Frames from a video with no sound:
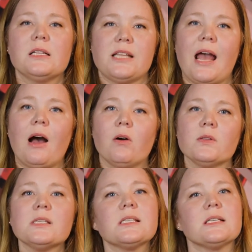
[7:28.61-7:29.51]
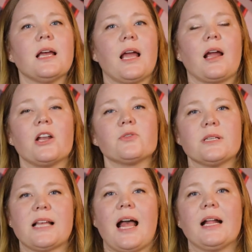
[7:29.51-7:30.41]
towns and
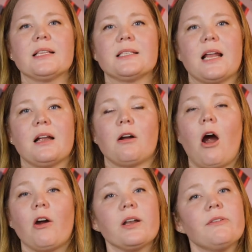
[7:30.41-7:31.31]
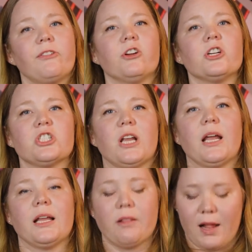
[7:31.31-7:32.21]
countrysides that are already
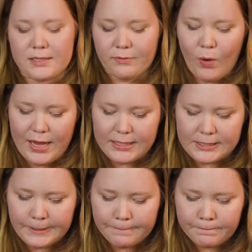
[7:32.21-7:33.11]
flourishing in lots of ways.